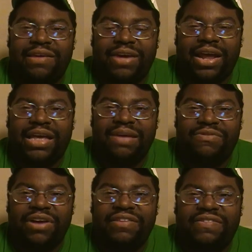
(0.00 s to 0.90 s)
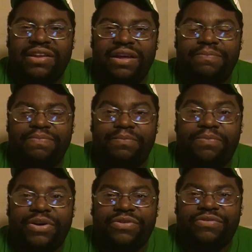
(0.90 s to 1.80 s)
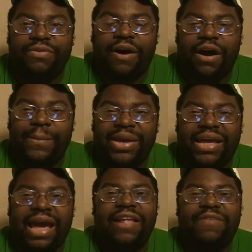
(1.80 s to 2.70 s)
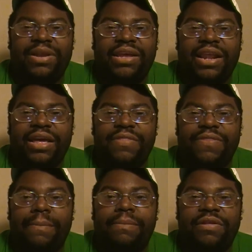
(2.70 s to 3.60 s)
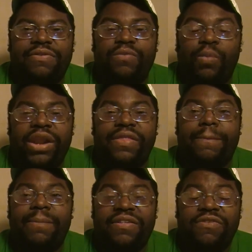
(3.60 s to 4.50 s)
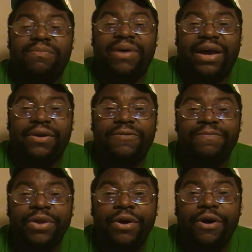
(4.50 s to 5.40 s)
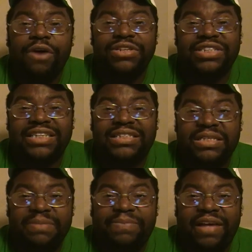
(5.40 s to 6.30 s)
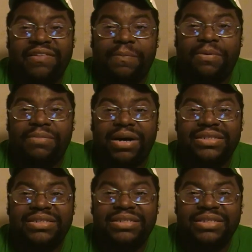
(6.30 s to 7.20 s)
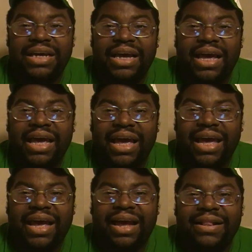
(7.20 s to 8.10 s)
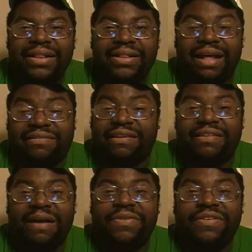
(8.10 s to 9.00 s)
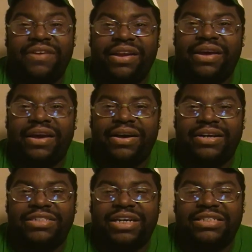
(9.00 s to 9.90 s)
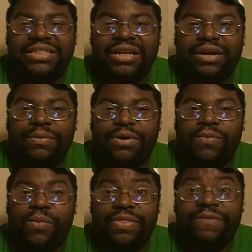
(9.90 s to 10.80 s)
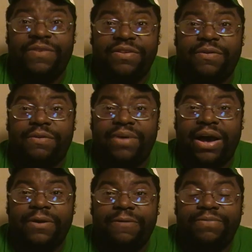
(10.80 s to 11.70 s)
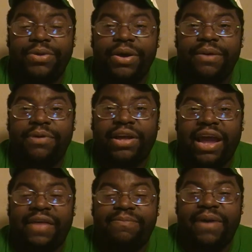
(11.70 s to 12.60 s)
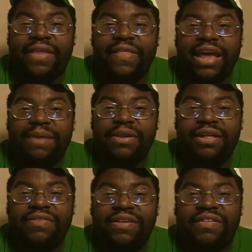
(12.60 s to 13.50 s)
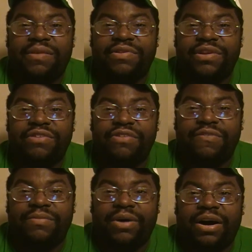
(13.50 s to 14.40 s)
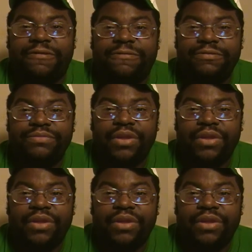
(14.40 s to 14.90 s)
They've got to keep John Cena booked strong. I mean, Kane's been winning the mental battle over John Cena the past couple months. And that's going to stop this Sunday. John Cena will win the physical battle, put Kane in the back of that ambulance, and someone's going to drive him off.